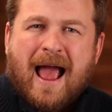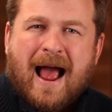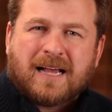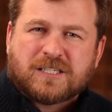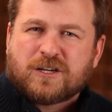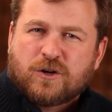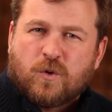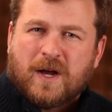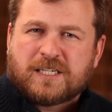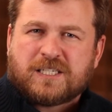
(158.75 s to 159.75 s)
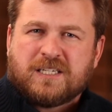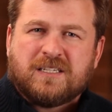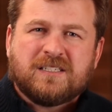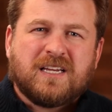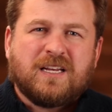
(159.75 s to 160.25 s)
ask
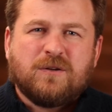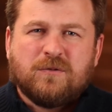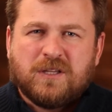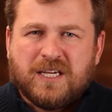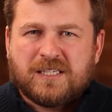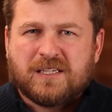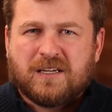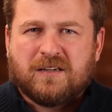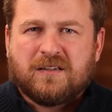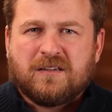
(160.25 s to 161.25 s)
questions and you listen.